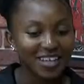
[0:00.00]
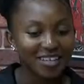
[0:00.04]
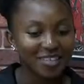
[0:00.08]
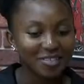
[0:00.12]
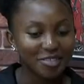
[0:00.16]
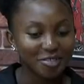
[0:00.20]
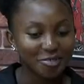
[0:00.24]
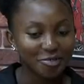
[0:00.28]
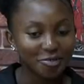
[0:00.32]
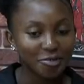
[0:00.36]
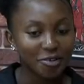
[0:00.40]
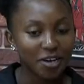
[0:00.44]

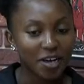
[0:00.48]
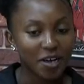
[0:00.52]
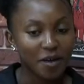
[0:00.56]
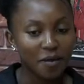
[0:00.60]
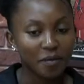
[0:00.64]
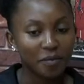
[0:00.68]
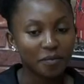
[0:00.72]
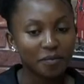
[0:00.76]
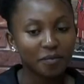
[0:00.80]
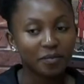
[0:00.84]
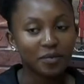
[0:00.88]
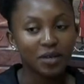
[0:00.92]
So
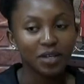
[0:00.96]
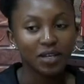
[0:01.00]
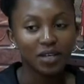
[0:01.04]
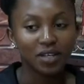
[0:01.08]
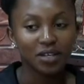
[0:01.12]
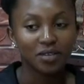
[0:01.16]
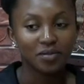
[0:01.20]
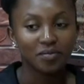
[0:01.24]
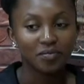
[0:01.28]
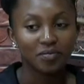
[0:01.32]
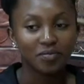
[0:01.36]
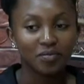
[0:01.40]

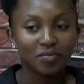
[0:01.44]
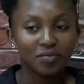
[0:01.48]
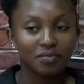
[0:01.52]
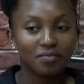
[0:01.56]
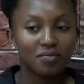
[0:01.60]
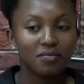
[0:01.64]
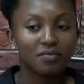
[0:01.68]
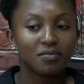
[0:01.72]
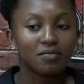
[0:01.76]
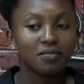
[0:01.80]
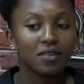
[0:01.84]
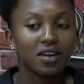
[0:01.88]

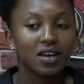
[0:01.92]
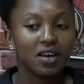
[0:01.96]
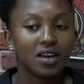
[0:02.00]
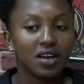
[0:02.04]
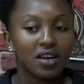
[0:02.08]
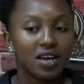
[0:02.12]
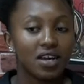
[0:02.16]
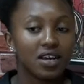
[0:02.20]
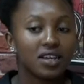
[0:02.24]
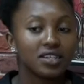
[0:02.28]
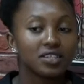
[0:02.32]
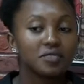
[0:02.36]

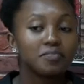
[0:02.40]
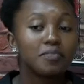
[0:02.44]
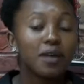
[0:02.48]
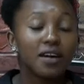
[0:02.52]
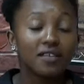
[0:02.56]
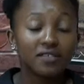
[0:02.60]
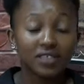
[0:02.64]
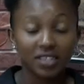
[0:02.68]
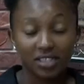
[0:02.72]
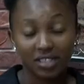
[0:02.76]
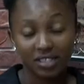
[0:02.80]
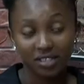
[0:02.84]
at
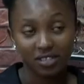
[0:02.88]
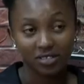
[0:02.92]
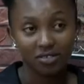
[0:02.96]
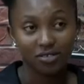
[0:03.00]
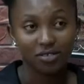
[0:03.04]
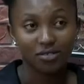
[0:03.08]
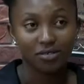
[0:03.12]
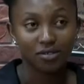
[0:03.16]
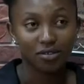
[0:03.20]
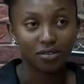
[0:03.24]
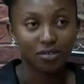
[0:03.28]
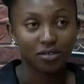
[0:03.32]

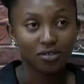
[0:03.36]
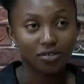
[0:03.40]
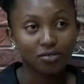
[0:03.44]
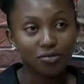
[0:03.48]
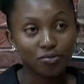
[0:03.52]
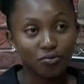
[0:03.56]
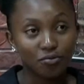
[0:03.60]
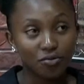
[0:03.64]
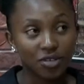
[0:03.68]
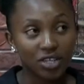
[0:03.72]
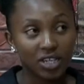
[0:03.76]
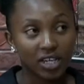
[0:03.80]
poverty.org,
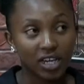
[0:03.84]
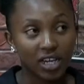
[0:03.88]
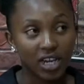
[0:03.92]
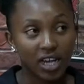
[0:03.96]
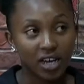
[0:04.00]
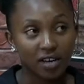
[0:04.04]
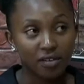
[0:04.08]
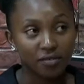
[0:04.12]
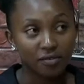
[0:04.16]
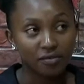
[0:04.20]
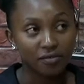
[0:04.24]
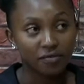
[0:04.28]
we
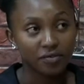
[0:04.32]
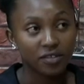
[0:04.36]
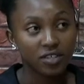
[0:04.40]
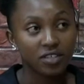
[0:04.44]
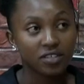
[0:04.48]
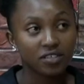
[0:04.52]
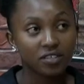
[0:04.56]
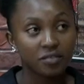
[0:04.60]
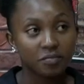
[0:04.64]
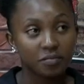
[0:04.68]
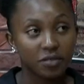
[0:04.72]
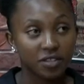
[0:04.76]
love
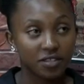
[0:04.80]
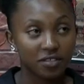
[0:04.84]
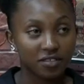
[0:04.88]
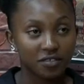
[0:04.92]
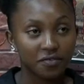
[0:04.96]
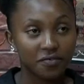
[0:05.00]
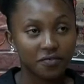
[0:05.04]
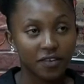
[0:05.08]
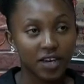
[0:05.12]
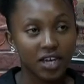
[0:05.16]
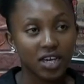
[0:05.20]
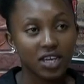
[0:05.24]

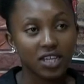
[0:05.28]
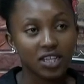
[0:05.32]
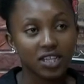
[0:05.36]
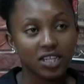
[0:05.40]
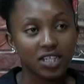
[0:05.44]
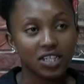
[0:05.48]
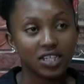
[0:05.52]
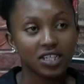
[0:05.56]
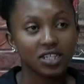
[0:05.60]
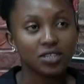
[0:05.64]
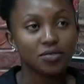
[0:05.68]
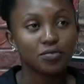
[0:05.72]
specifying
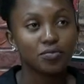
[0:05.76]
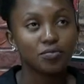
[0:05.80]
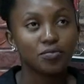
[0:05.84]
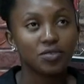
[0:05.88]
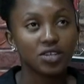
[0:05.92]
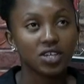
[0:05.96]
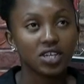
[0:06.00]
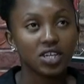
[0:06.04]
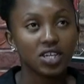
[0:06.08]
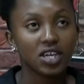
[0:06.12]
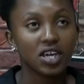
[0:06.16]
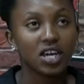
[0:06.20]
that
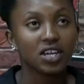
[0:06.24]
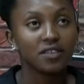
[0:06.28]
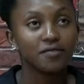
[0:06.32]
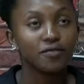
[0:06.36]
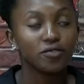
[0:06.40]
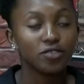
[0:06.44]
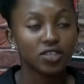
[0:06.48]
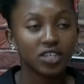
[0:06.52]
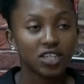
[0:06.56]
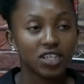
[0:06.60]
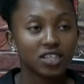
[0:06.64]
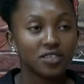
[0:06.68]
we
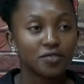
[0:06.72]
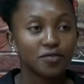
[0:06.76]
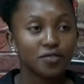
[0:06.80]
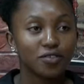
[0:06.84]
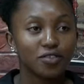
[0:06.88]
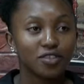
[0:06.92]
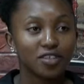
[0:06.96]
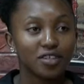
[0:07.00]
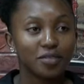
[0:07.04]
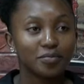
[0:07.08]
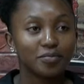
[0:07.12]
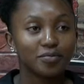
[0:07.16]
advocate for
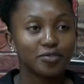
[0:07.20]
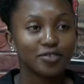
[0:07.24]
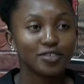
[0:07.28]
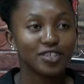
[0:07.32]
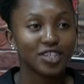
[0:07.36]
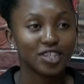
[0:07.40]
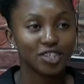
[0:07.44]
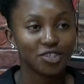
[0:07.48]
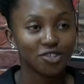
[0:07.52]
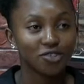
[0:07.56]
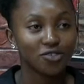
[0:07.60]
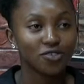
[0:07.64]
the
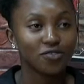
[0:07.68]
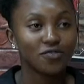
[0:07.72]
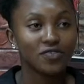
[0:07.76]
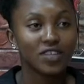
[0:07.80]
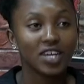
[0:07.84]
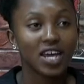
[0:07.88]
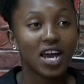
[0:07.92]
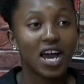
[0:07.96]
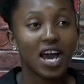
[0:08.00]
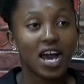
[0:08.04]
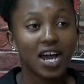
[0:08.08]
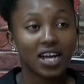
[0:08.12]
protection of the
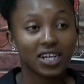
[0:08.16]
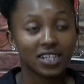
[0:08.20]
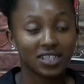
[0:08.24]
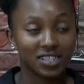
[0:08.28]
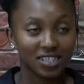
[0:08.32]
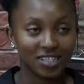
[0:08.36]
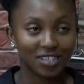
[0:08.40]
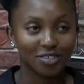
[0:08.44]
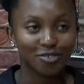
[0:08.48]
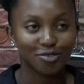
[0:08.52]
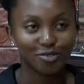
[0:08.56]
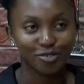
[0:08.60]

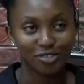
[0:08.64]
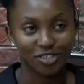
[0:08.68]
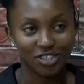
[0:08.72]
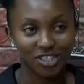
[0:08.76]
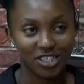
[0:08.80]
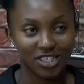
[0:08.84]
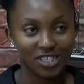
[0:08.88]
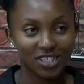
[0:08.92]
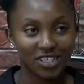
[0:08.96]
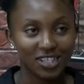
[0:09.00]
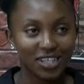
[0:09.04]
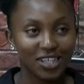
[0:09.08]
Arctic
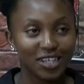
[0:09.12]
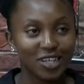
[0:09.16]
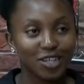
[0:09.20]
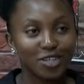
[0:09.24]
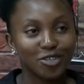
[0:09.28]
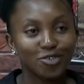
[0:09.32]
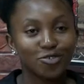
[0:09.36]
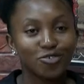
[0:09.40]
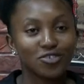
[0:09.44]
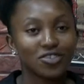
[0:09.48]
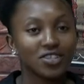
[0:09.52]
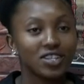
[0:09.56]
Ocean,
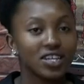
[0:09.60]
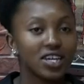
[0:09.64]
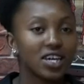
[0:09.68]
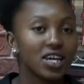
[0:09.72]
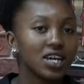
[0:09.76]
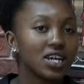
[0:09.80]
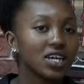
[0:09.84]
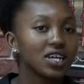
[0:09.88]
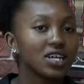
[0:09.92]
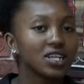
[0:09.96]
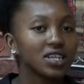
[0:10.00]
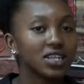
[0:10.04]
not the
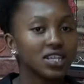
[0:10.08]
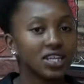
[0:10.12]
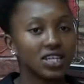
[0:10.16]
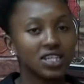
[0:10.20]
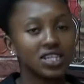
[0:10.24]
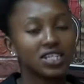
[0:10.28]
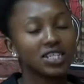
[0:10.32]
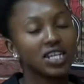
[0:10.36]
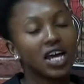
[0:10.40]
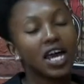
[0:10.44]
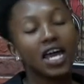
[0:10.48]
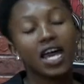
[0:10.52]

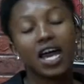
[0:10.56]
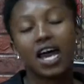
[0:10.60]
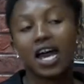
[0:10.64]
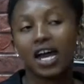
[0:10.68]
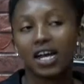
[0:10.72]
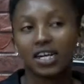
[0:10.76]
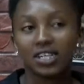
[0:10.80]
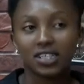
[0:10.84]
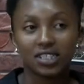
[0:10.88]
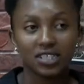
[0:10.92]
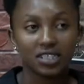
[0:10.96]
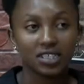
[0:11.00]
entire
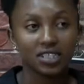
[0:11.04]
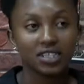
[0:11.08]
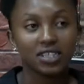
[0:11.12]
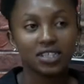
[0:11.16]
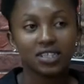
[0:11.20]
Arctic